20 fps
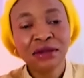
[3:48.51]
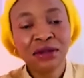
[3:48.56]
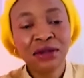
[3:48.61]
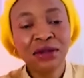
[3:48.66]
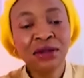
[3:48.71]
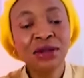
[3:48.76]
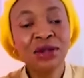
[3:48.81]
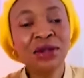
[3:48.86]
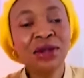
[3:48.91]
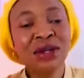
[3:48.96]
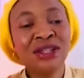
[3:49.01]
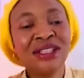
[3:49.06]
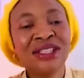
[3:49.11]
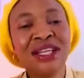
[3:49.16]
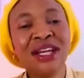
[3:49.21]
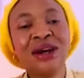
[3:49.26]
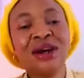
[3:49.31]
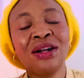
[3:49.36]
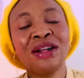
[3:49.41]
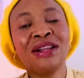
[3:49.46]
Not
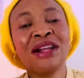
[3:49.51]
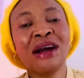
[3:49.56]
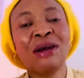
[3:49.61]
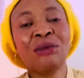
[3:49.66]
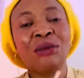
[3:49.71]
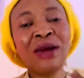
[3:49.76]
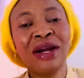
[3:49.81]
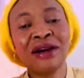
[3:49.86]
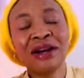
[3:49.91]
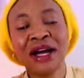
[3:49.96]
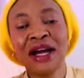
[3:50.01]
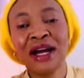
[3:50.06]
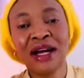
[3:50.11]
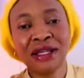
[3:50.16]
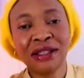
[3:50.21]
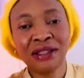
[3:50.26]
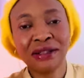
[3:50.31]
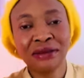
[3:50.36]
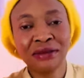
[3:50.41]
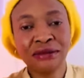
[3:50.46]
the other way
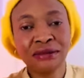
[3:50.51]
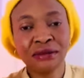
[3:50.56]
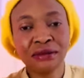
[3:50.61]
around.